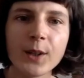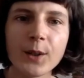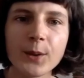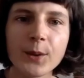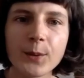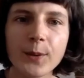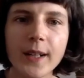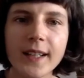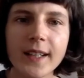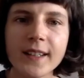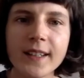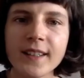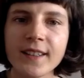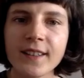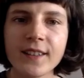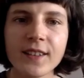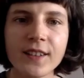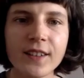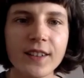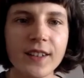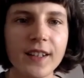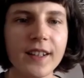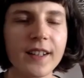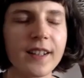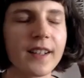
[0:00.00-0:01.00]
red,
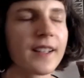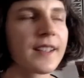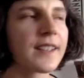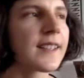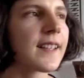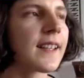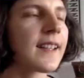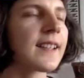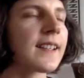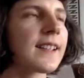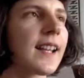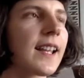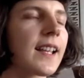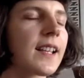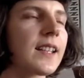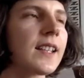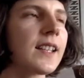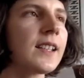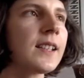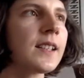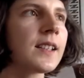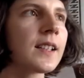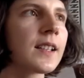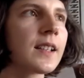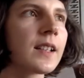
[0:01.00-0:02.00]
and things like
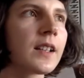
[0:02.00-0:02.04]
this.